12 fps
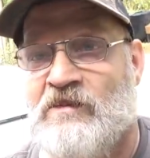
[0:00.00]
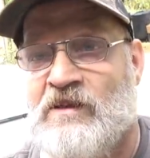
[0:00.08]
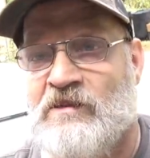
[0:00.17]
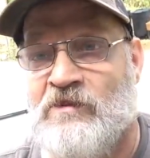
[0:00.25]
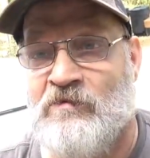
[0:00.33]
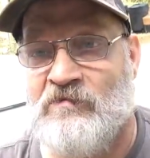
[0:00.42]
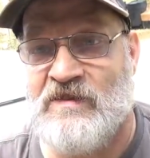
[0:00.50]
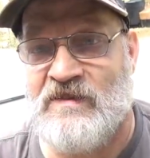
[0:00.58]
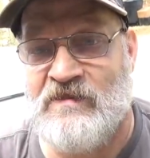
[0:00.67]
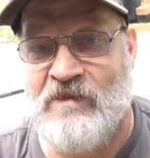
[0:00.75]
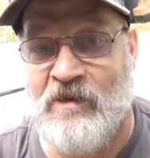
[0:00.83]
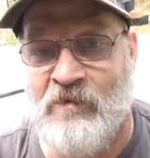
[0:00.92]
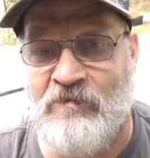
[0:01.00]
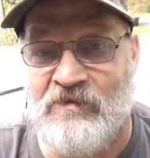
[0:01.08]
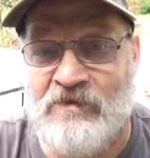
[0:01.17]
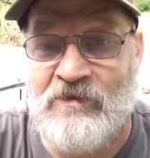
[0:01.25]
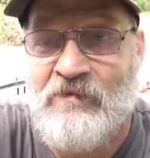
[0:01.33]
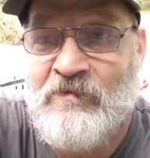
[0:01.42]
ahead and open this up.
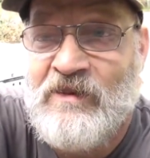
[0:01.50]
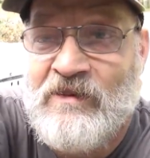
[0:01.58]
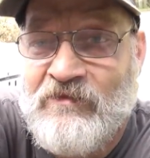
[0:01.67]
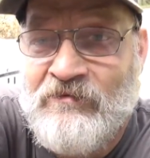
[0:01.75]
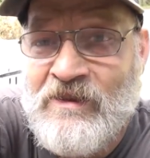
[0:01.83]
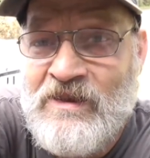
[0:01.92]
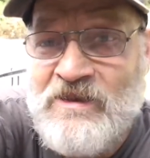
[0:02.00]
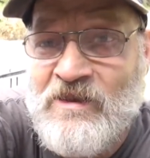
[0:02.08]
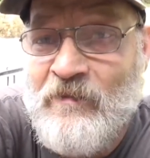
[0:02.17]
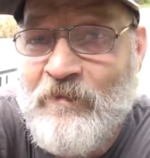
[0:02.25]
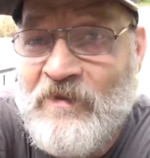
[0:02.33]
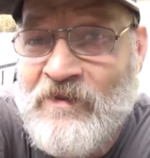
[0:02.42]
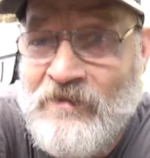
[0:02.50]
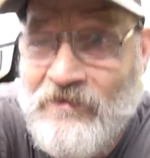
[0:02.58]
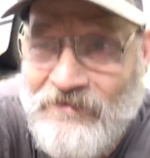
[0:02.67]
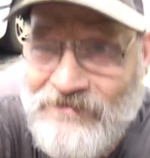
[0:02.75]
Let me raise you up here.